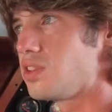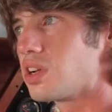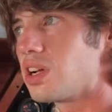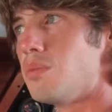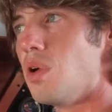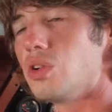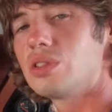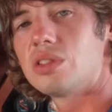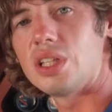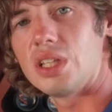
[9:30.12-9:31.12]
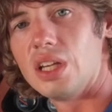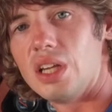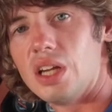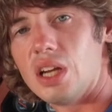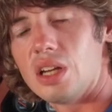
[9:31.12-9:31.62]
If you're gonna mostly,
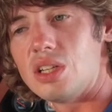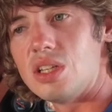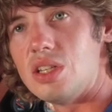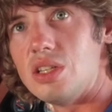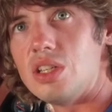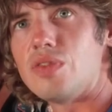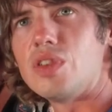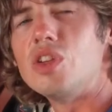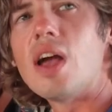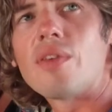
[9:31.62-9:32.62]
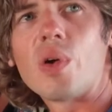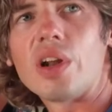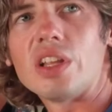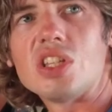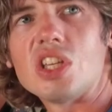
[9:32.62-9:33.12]
if you never
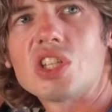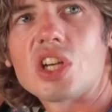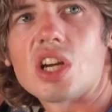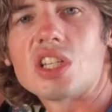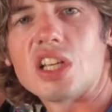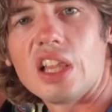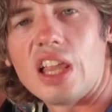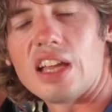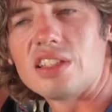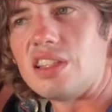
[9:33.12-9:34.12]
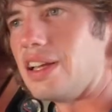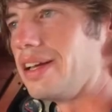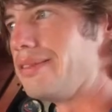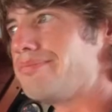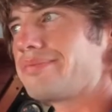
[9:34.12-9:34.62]
want to discharge it less
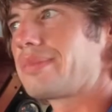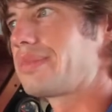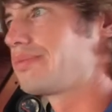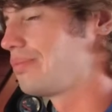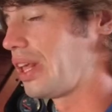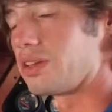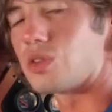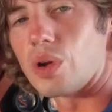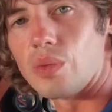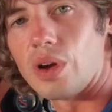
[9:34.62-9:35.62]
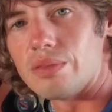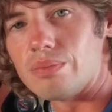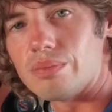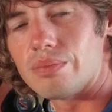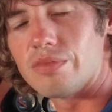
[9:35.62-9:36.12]
than, you know,
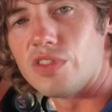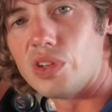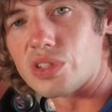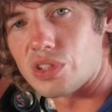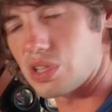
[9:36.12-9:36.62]
21 volts